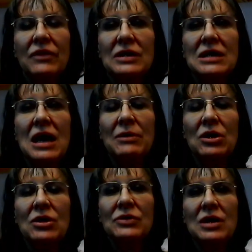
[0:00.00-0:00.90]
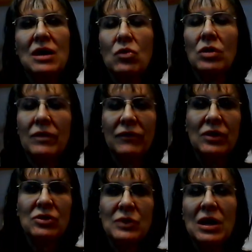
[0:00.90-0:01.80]
The timer goes on, or if
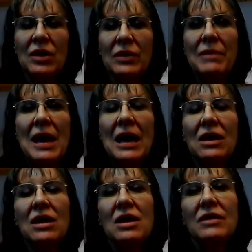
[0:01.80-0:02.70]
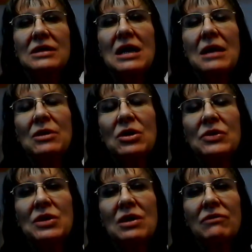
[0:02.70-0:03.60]
they're doing on the back, the timer
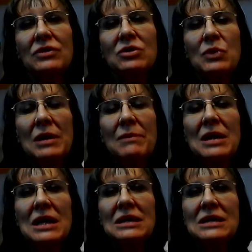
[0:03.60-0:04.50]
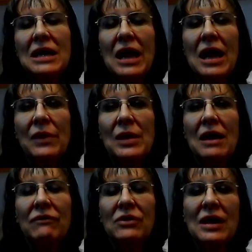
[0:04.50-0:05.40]
goes on for 20 minutes, and then
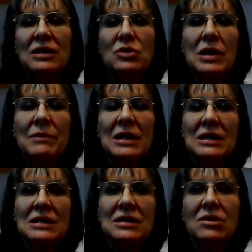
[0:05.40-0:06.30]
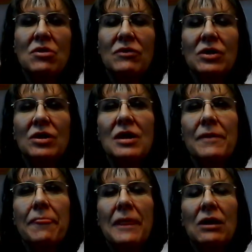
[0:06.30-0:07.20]
after that 20 minutes is over,
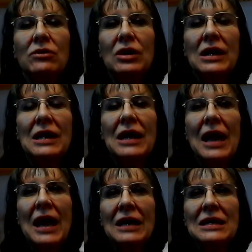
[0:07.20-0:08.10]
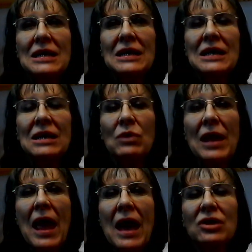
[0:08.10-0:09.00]
they're looking at any
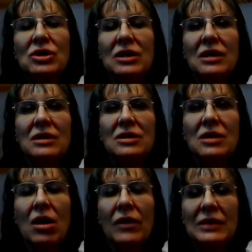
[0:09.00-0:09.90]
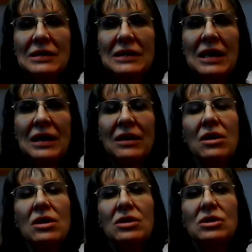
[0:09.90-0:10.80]
reaction on the
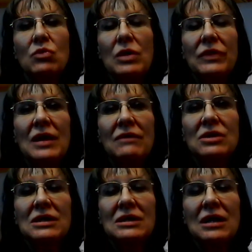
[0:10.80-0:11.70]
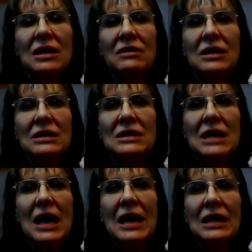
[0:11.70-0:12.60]
skin to what they've just done, a little
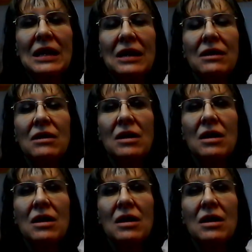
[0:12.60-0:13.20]
tiny